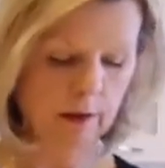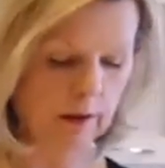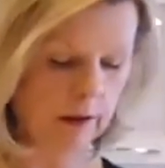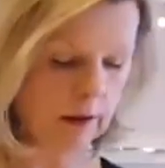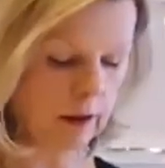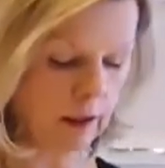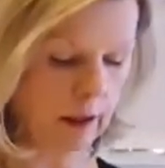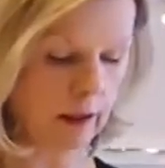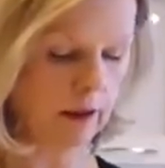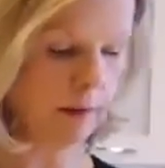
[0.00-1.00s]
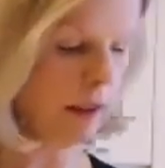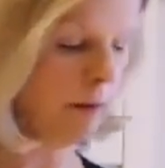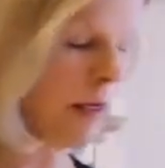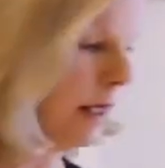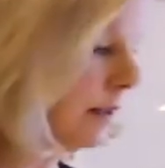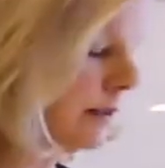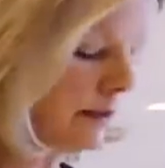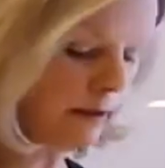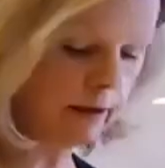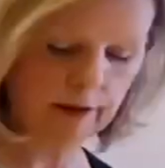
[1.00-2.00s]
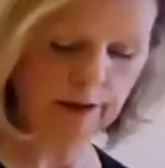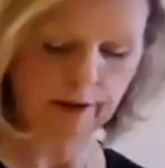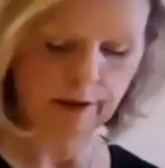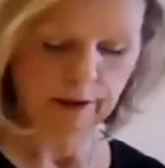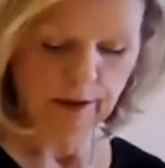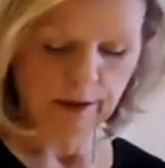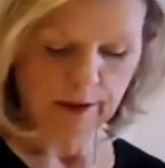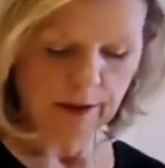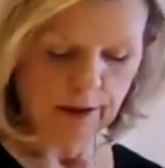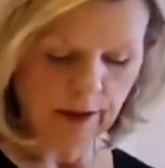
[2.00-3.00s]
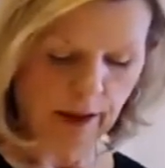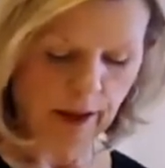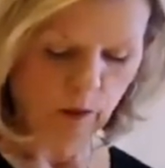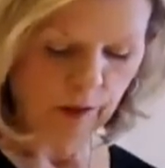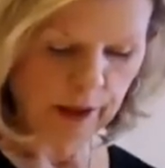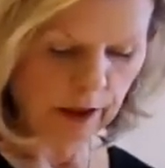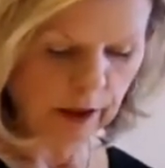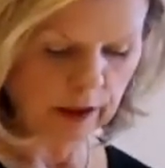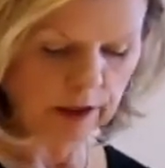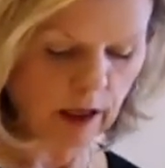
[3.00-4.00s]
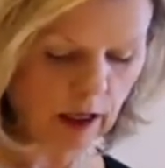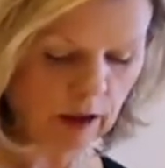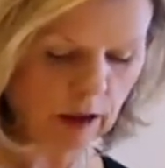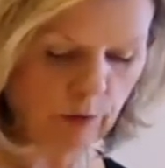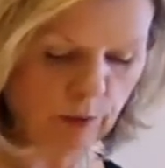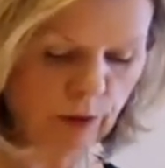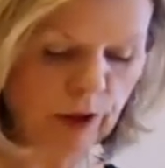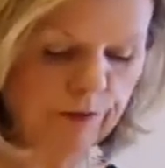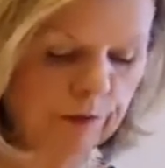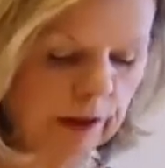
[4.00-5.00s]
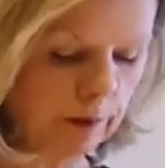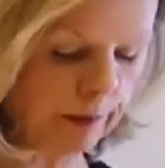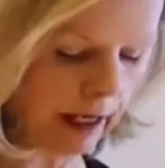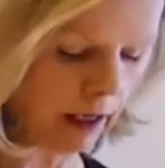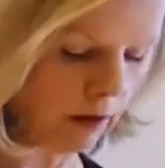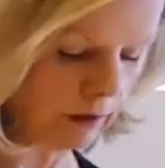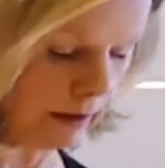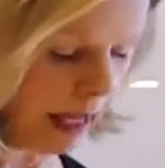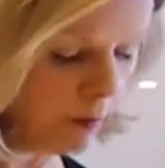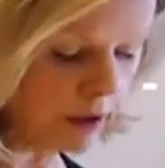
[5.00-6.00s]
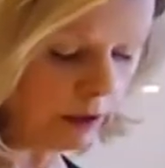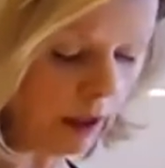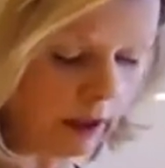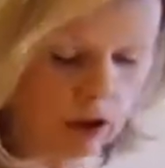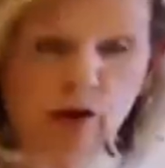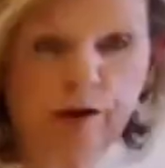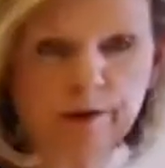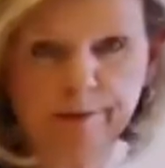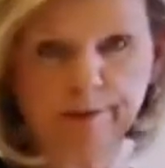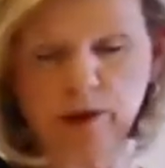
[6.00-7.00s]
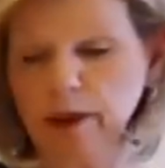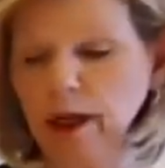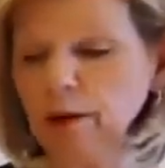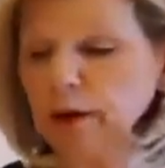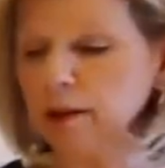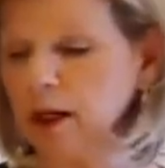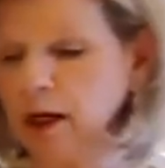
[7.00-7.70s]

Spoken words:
since I made a mess. And we are going to talk briefly about, that was lunch. So now we're going to talk